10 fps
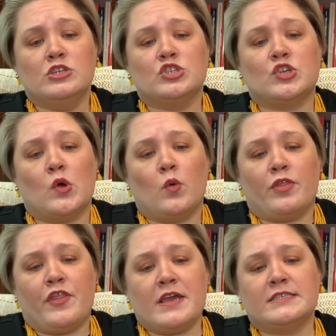So
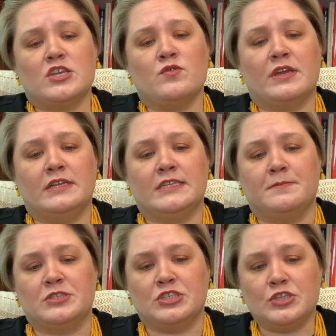things that you can
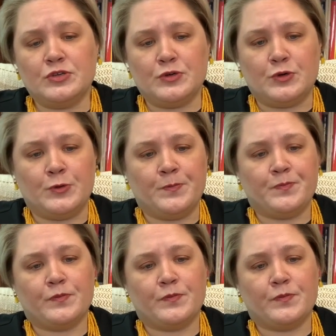attempt to do,